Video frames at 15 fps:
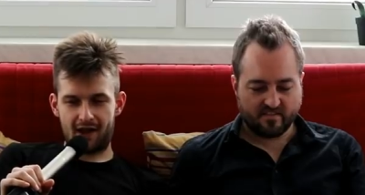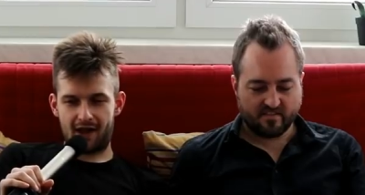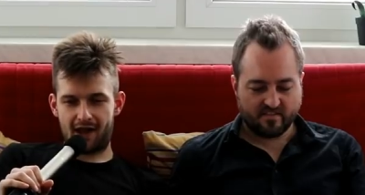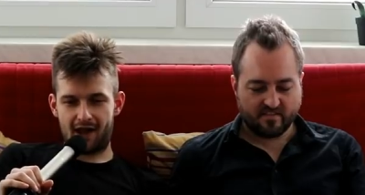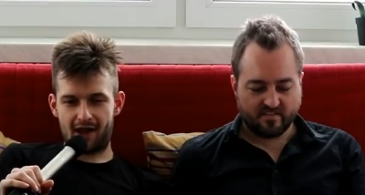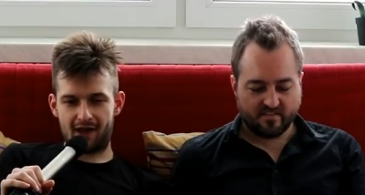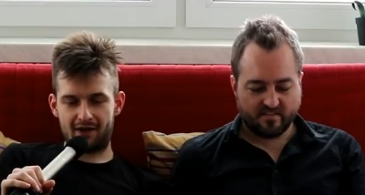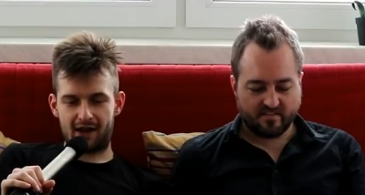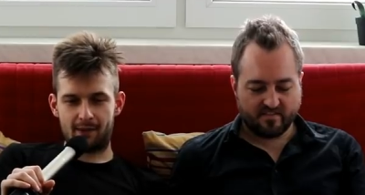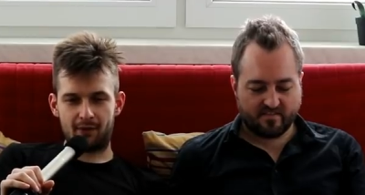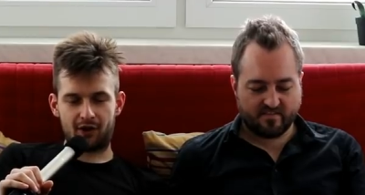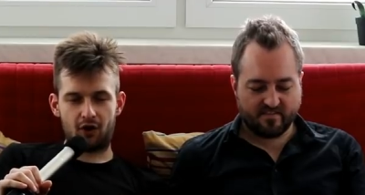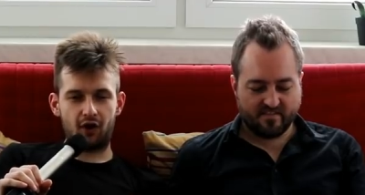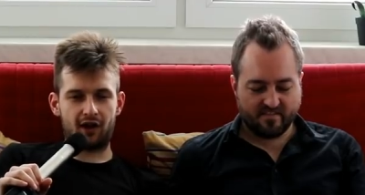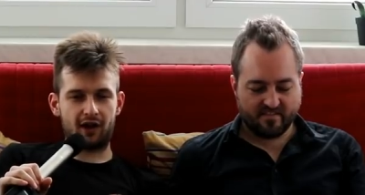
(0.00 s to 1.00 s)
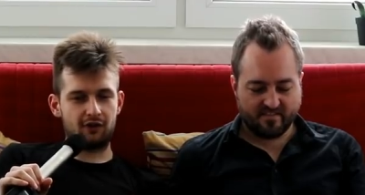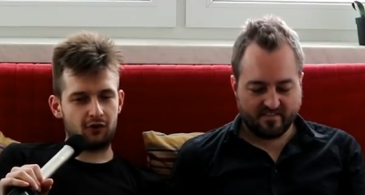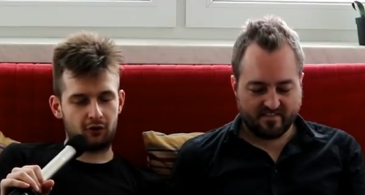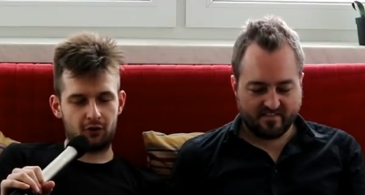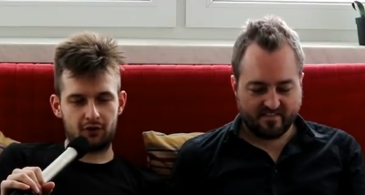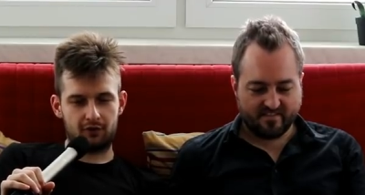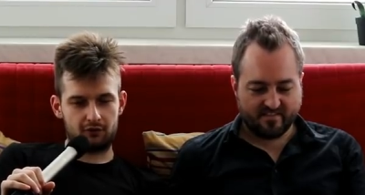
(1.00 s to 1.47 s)
Speaker 1: And I'm like, okay,
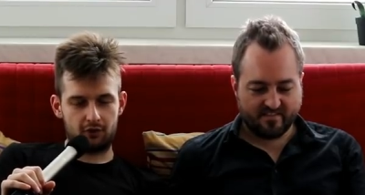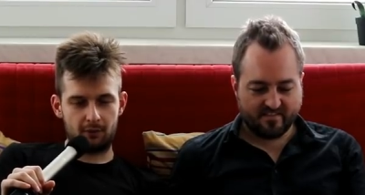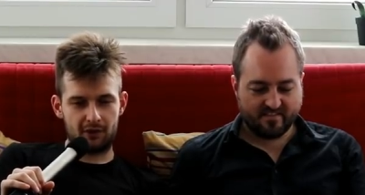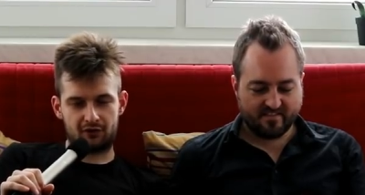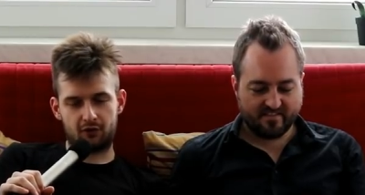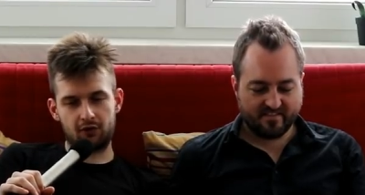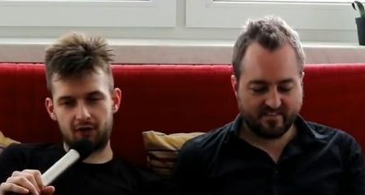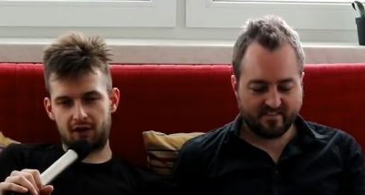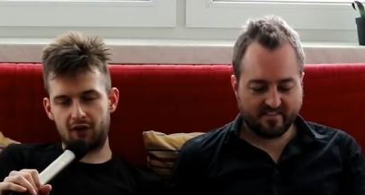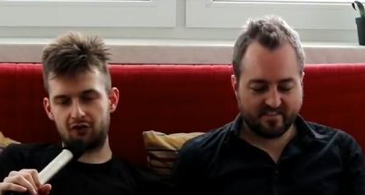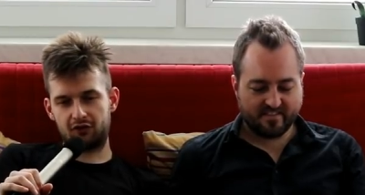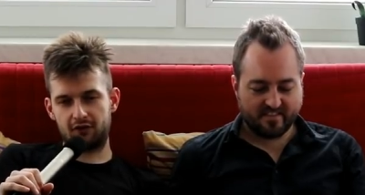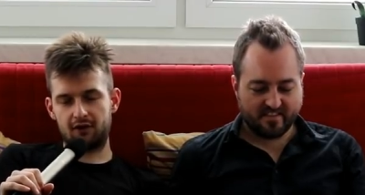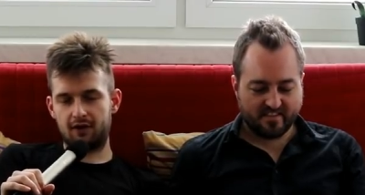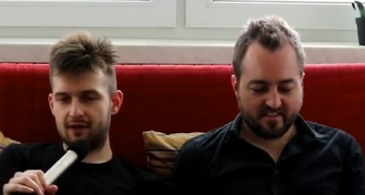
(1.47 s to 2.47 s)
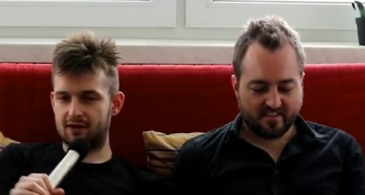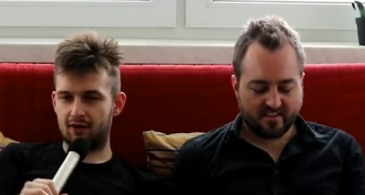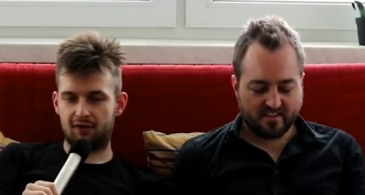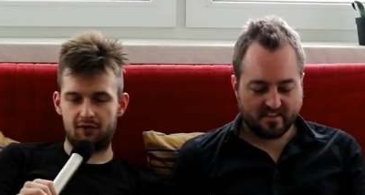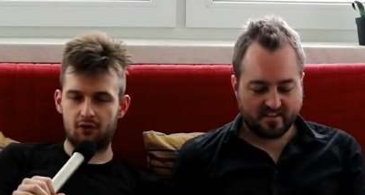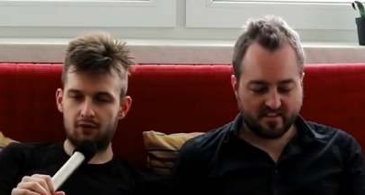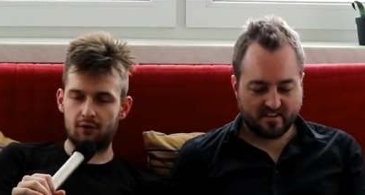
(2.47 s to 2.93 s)
don't go in the room. Let's go in the kitchen.
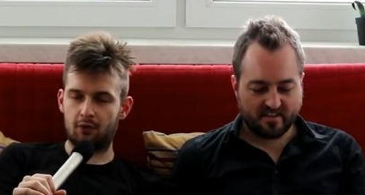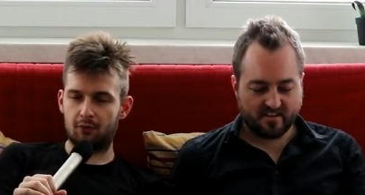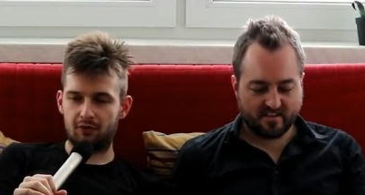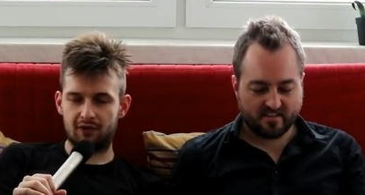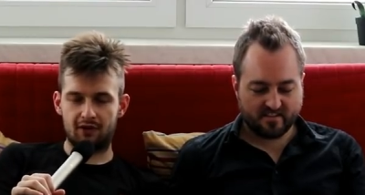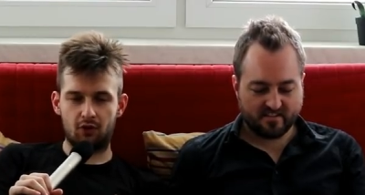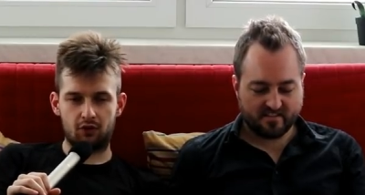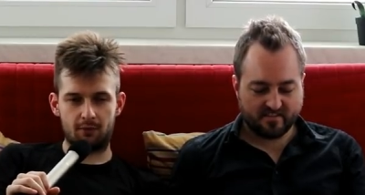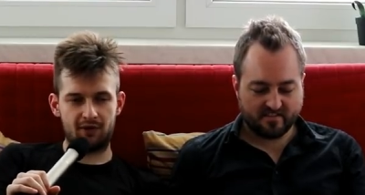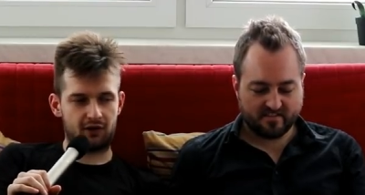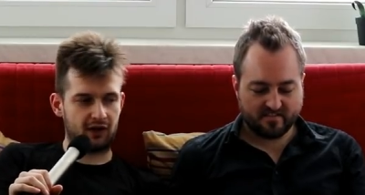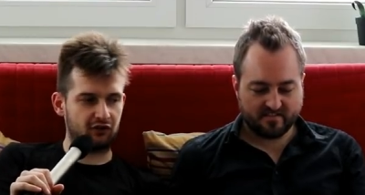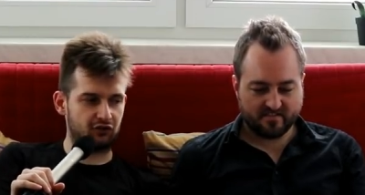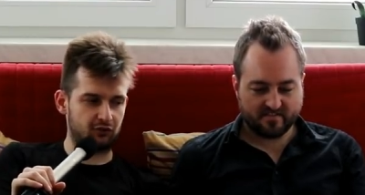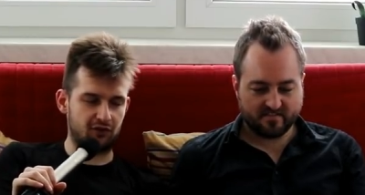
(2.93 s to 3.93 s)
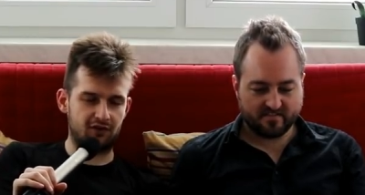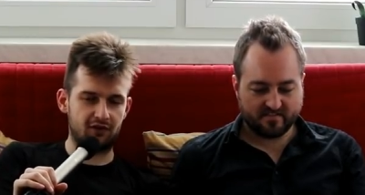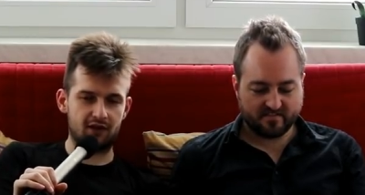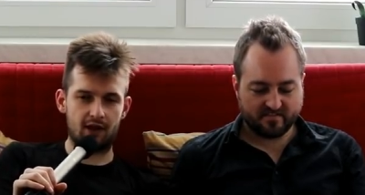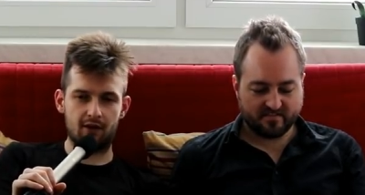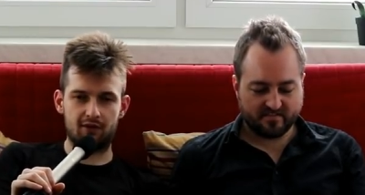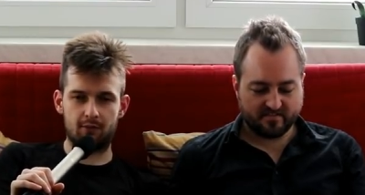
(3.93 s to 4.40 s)
There was no room, no room in the kitchen to
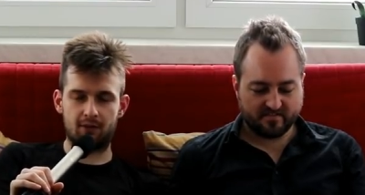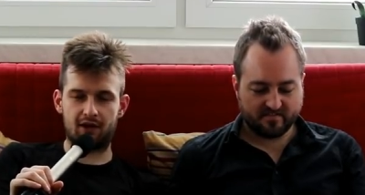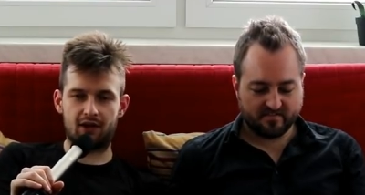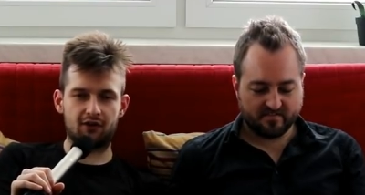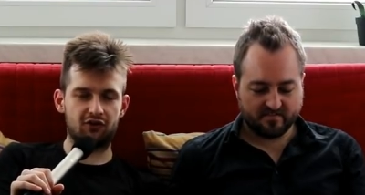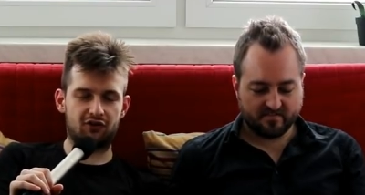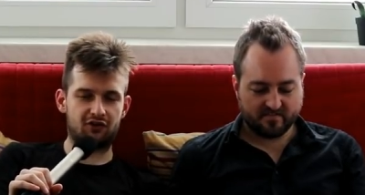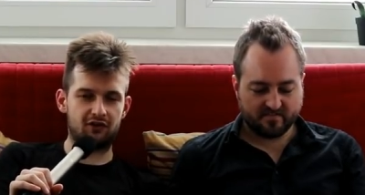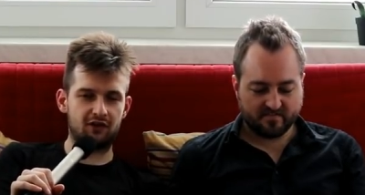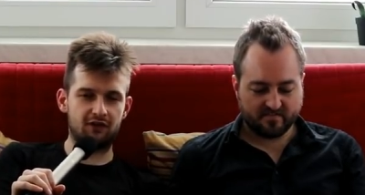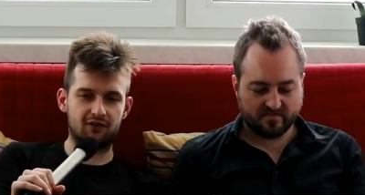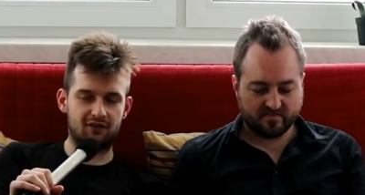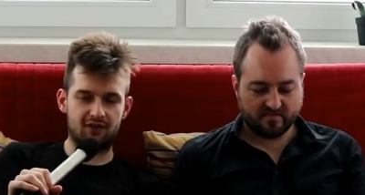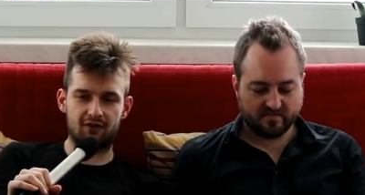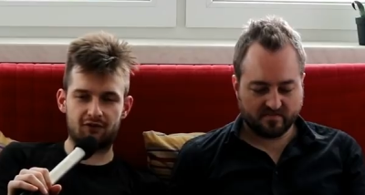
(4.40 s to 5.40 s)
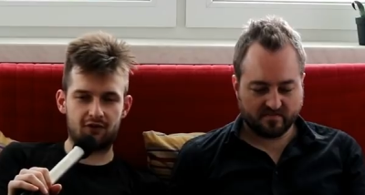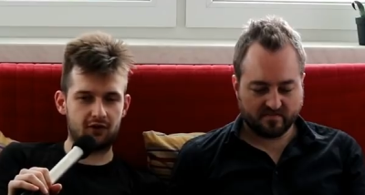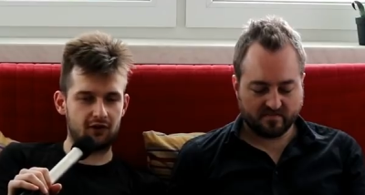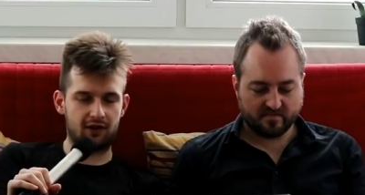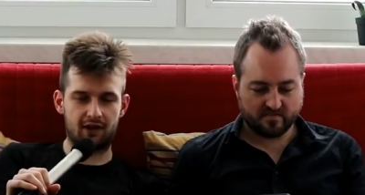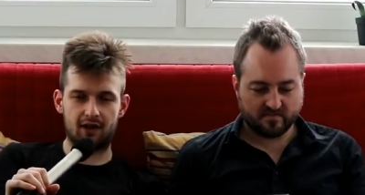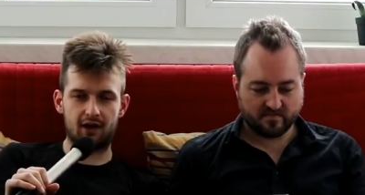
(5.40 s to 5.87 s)
sit down. So I'm like, let's just leave the stuff
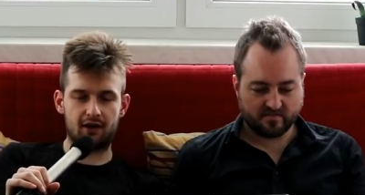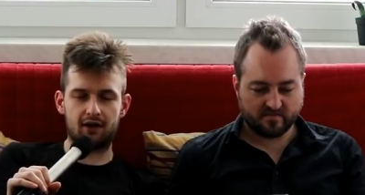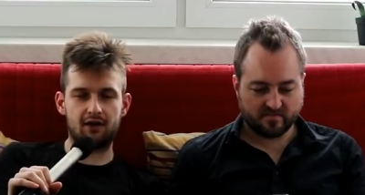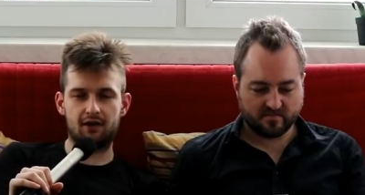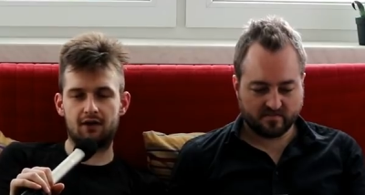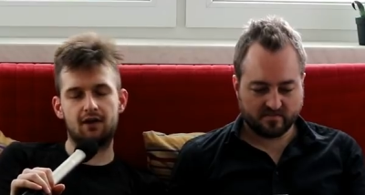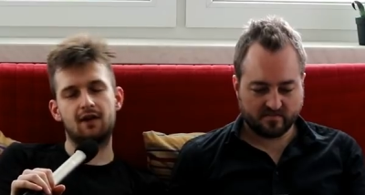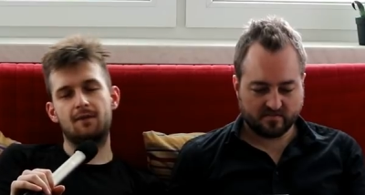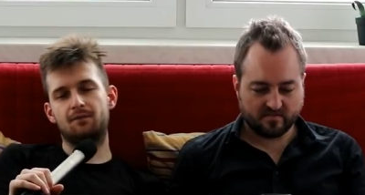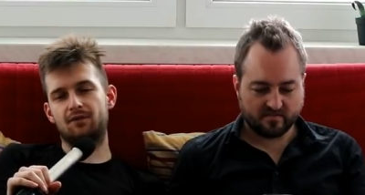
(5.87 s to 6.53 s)
here and get out of here.